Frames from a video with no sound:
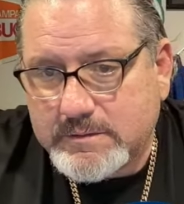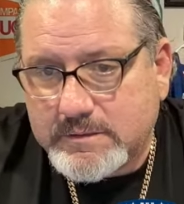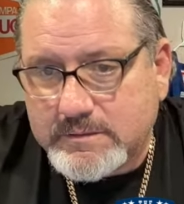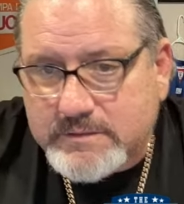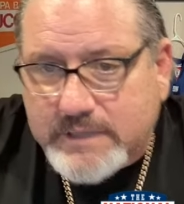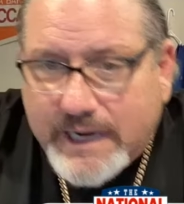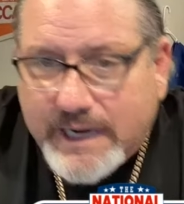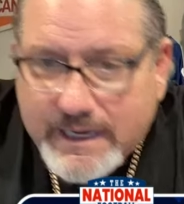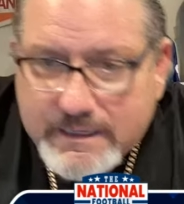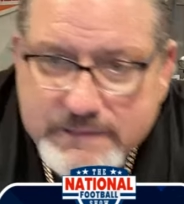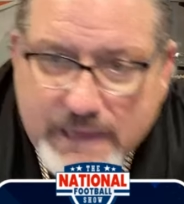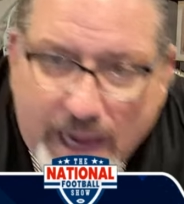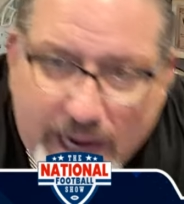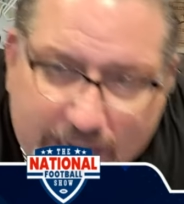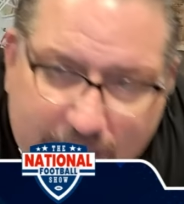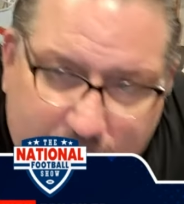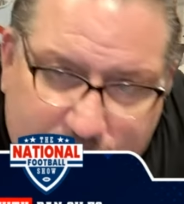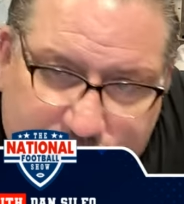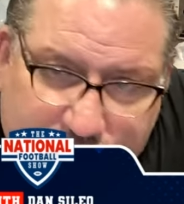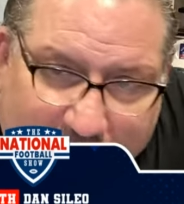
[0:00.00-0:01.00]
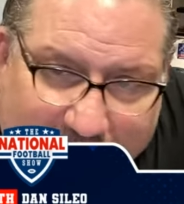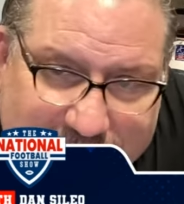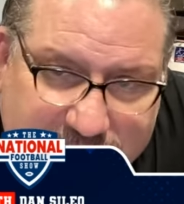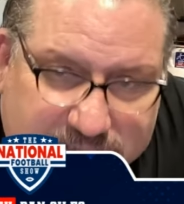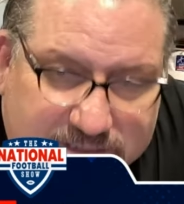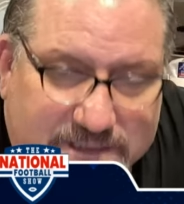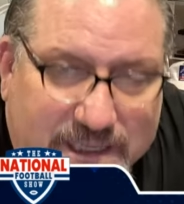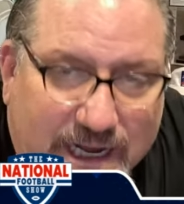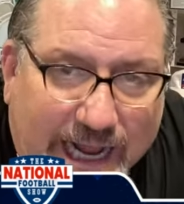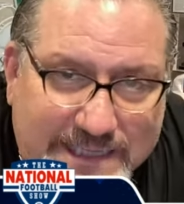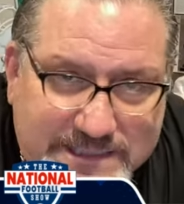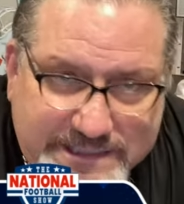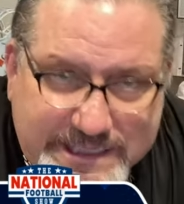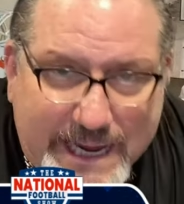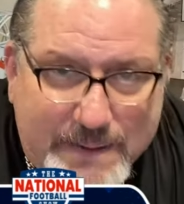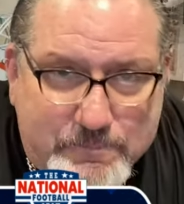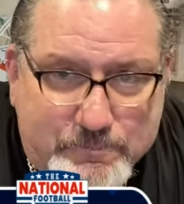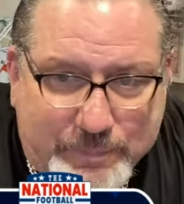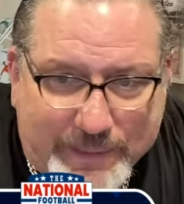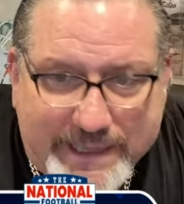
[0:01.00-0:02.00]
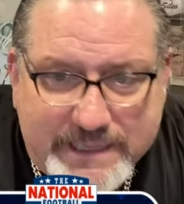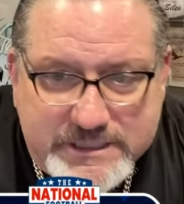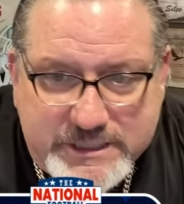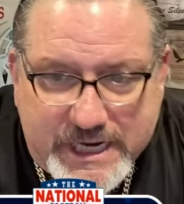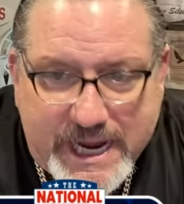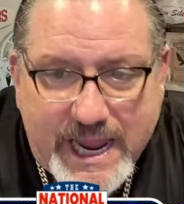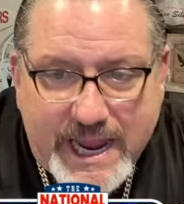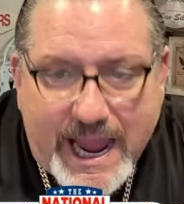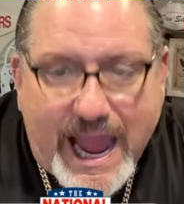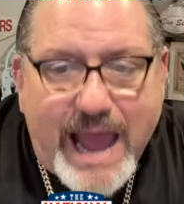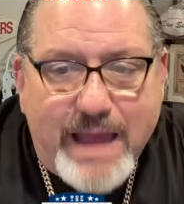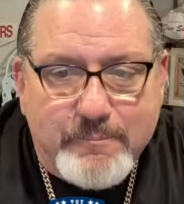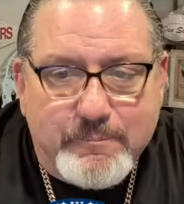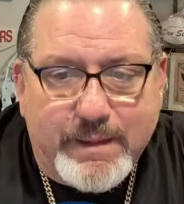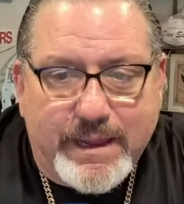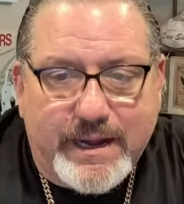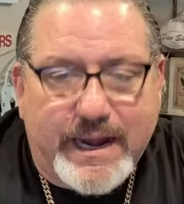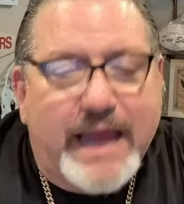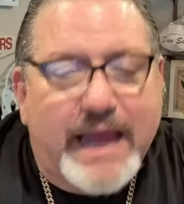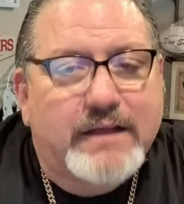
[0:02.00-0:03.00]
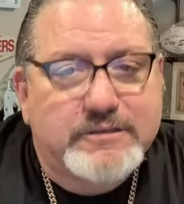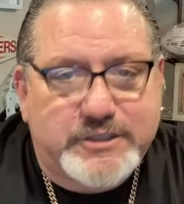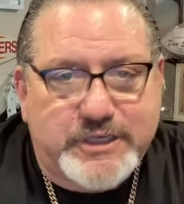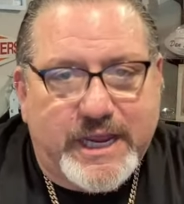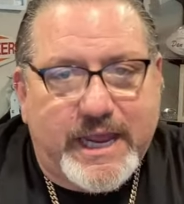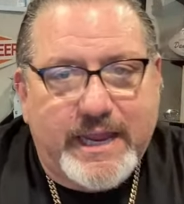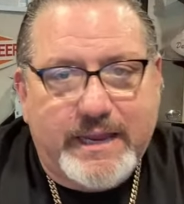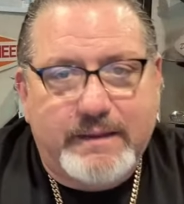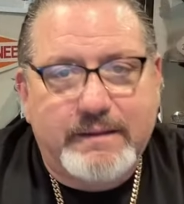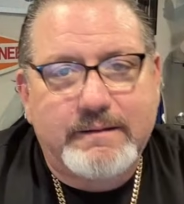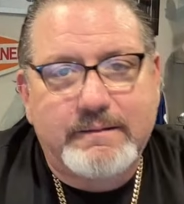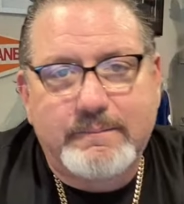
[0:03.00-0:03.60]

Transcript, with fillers: Did I, I flexion? Did I say BJ? I meant LJ.